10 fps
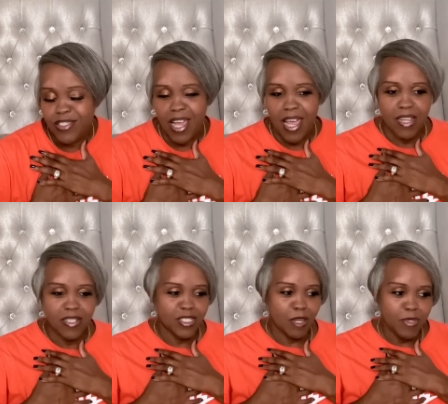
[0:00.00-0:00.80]
And
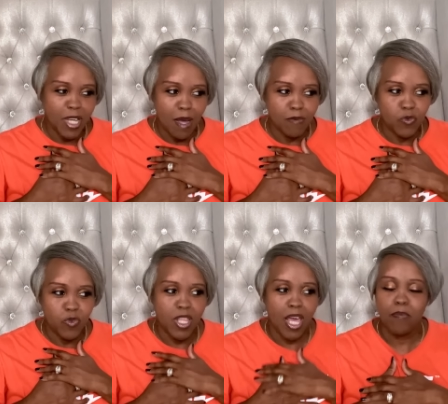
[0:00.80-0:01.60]
sometimes
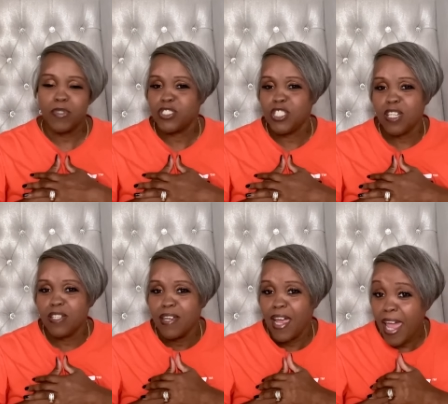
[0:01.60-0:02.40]
with a
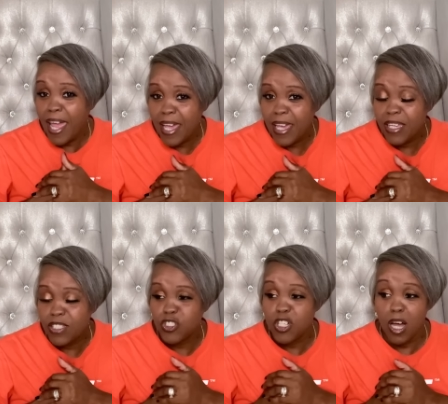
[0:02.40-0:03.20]
particular
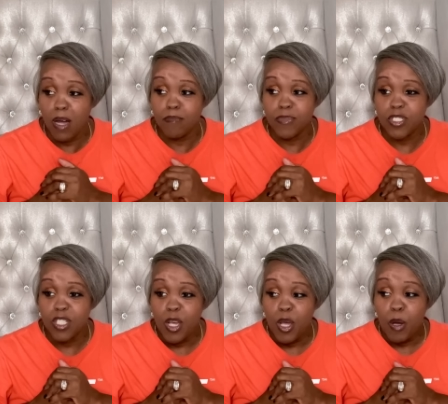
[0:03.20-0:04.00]
age comes
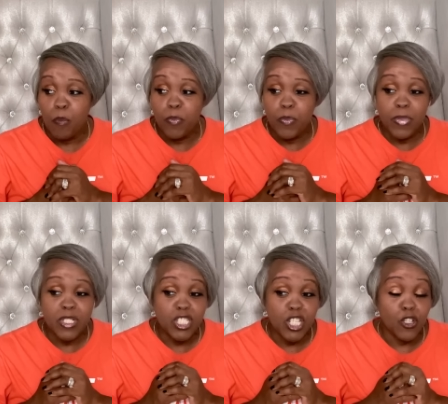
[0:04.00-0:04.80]

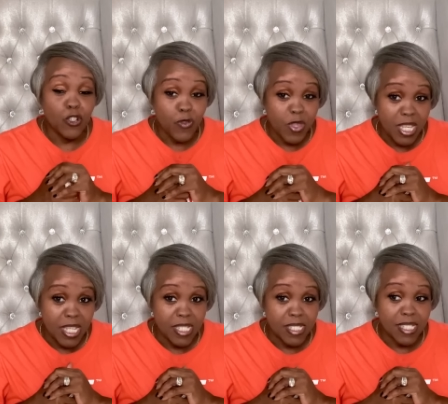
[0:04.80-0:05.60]
particular
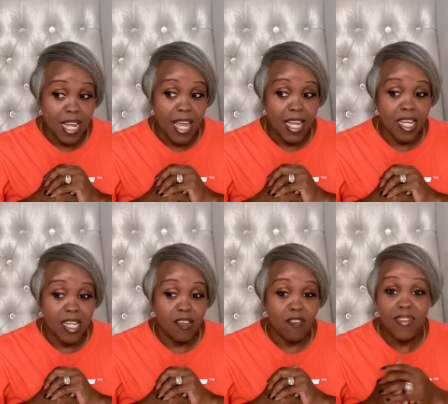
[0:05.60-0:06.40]
things like
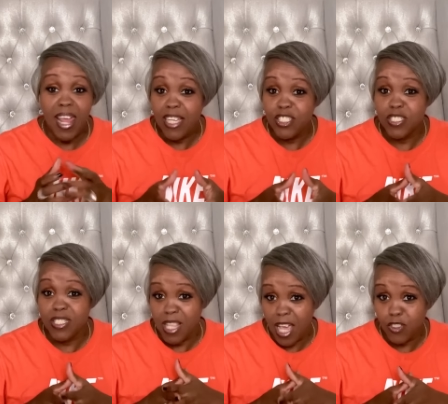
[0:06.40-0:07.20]
flashes
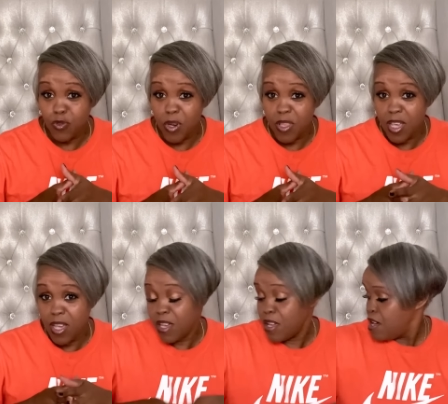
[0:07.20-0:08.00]
and that sort of
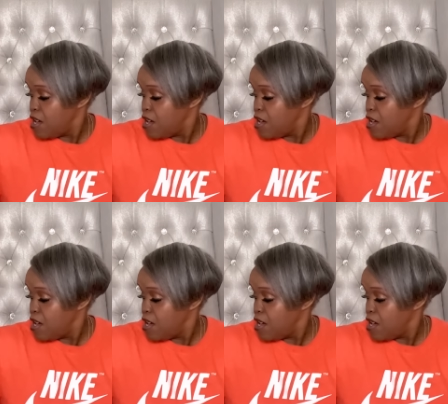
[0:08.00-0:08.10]
thing.